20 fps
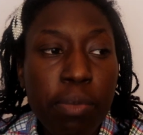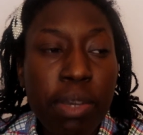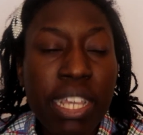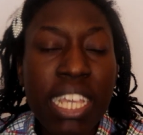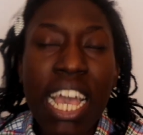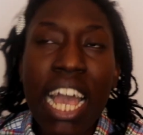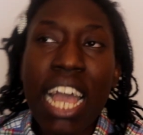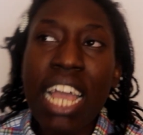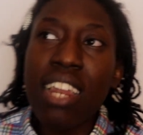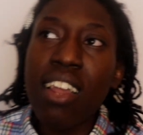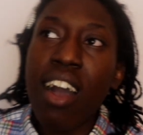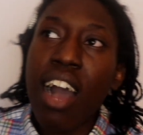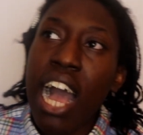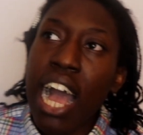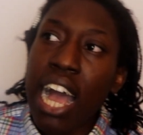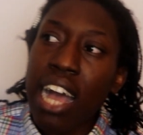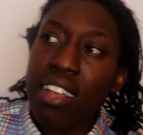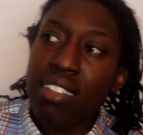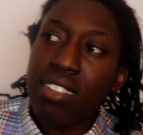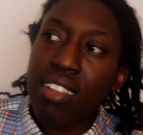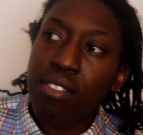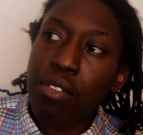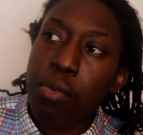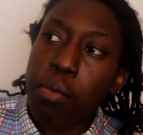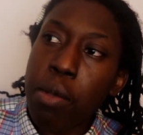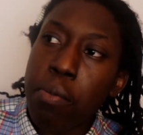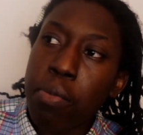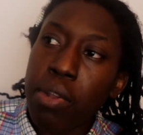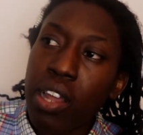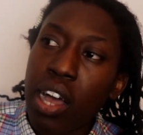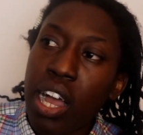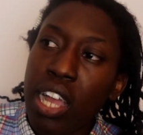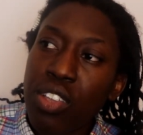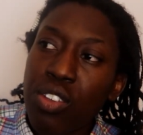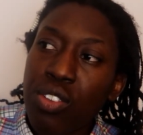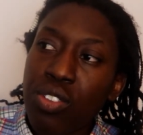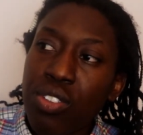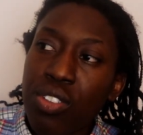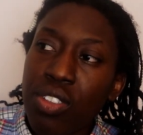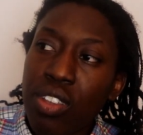But yeah, in our house, I remember, like, I
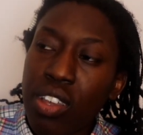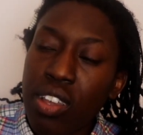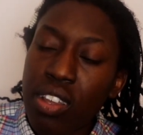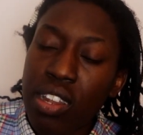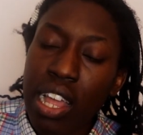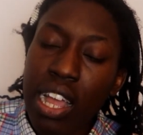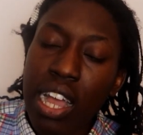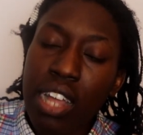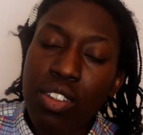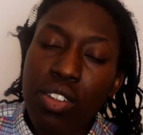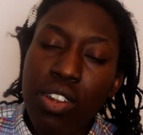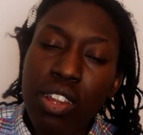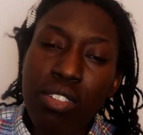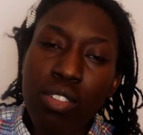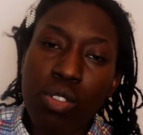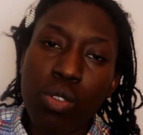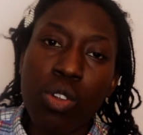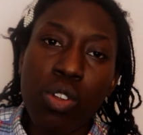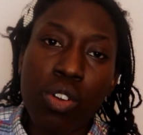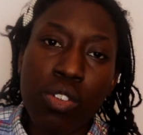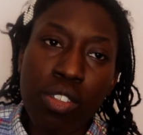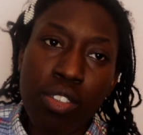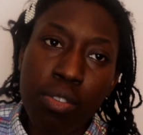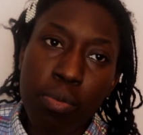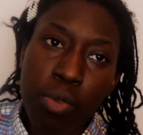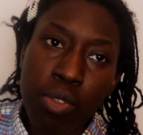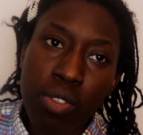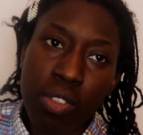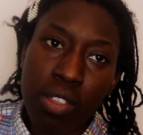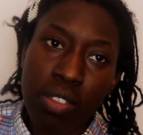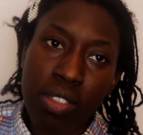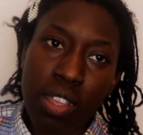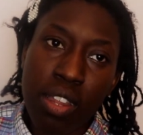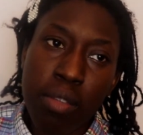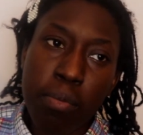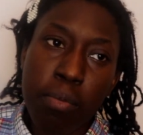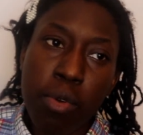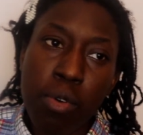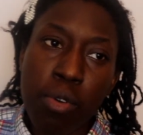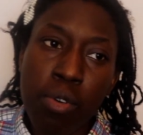used to, like, I don't listen to a lot of these musics
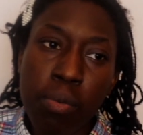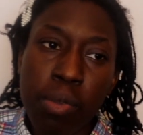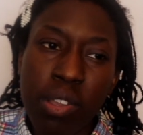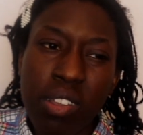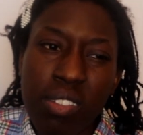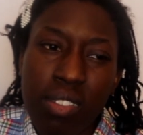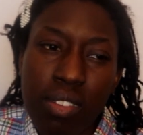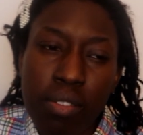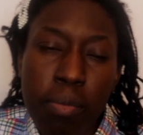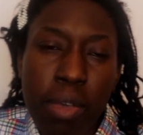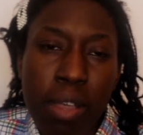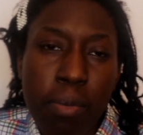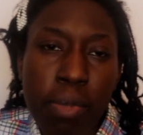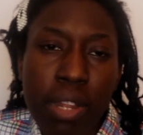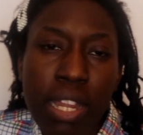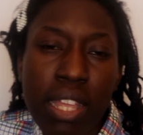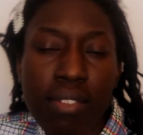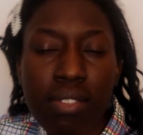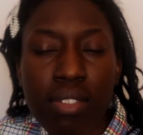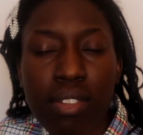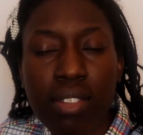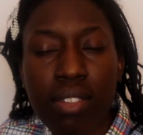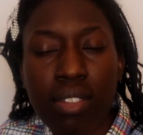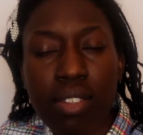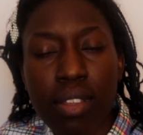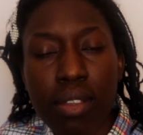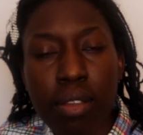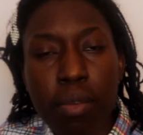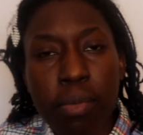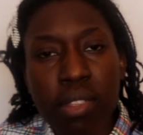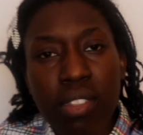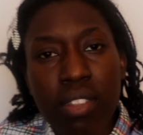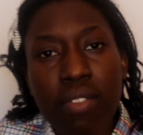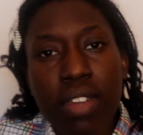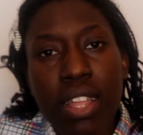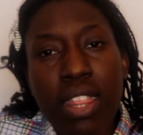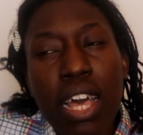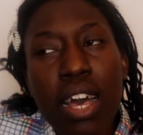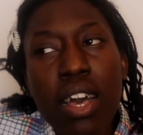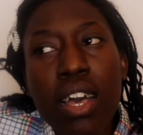anymore because of my belief system and
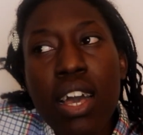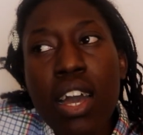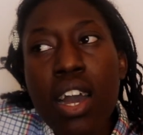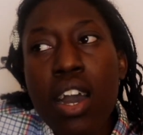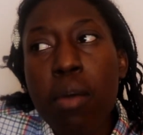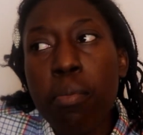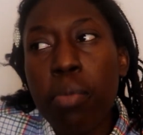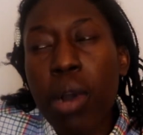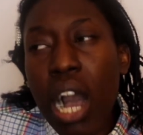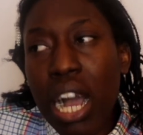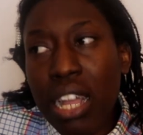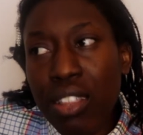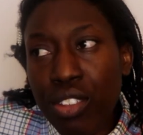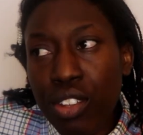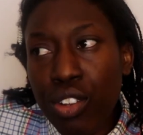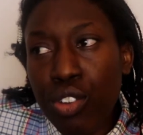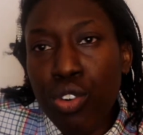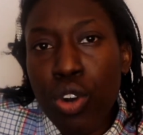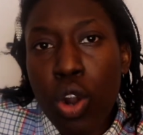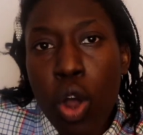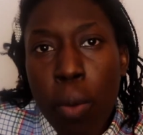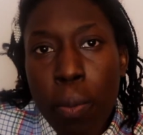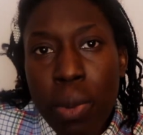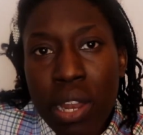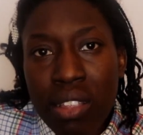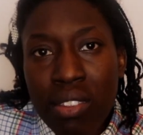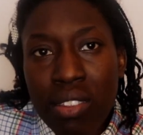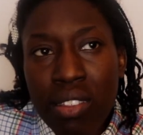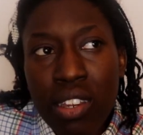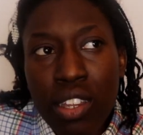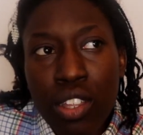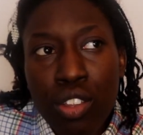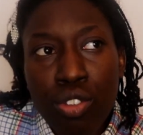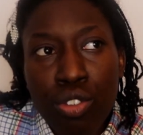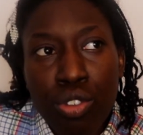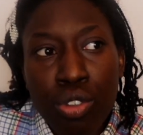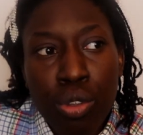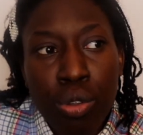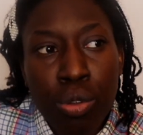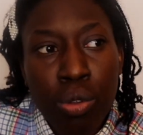stuff like that. But I did grow up
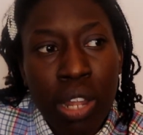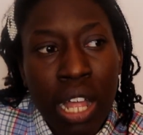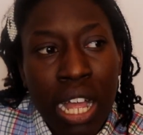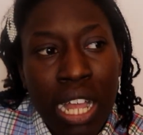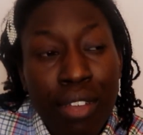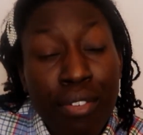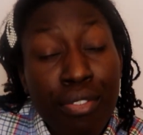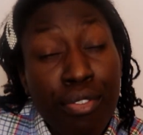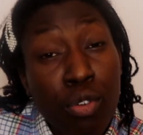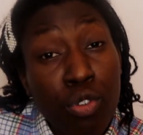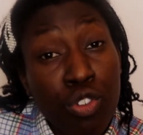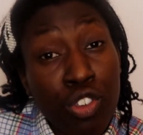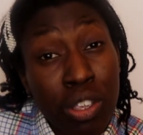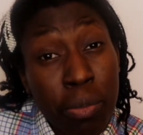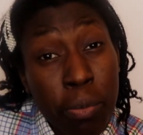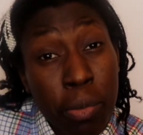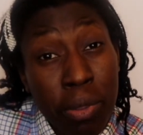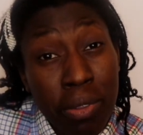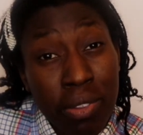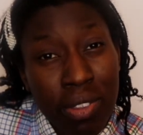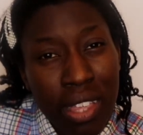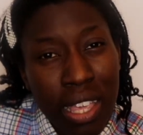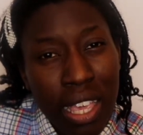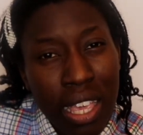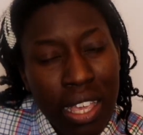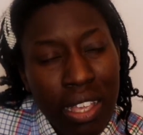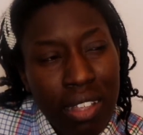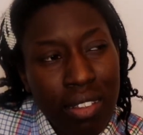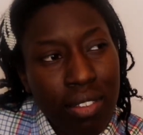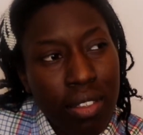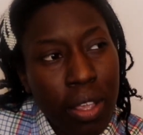listening to, like, Fuji music.